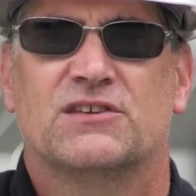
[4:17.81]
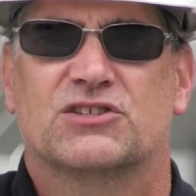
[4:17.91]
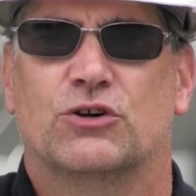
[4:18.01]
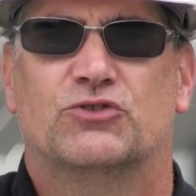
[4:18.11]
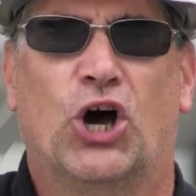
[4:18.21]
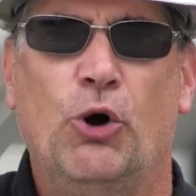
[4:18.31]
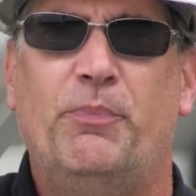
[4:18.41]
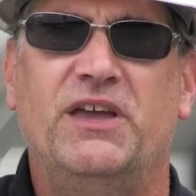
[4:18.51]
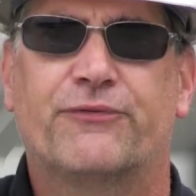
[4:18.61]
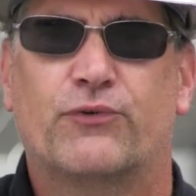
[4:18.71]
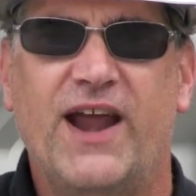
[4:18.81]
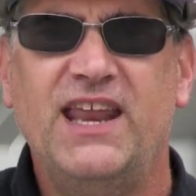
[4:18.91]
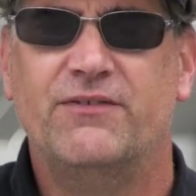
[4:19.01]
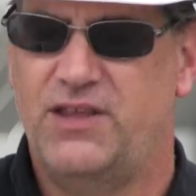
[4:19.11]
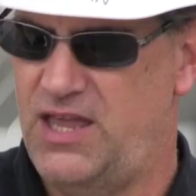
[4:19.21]
So don't be
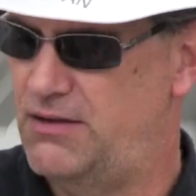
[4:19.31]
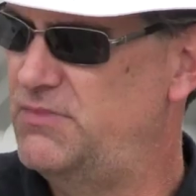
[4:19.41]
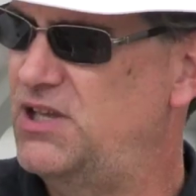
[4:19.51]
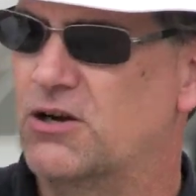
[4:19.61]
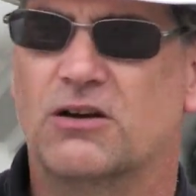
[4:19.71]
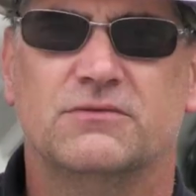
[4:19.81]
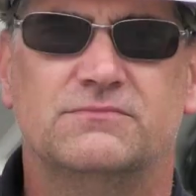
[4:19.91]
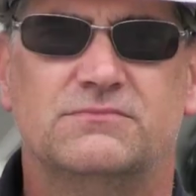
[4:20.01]
afraid of the amp meter,